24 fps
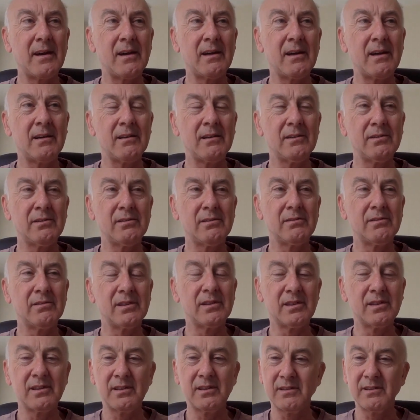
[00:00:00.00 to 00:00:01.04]
Oh,
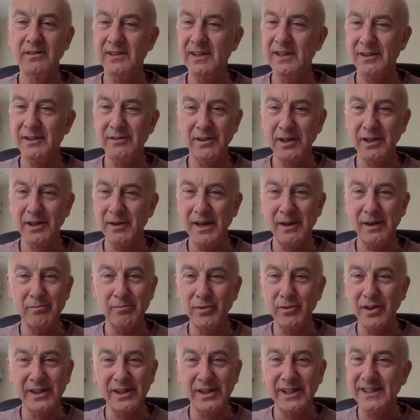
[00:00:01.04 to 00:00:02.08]
no, we
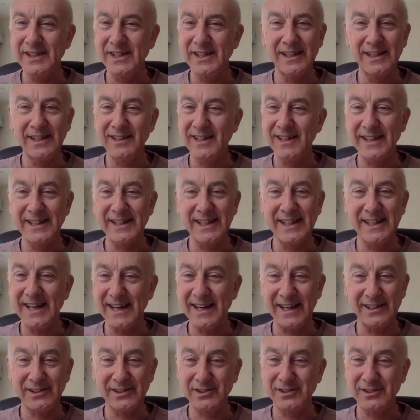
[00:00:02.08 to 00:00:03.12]
haven't got anything like that.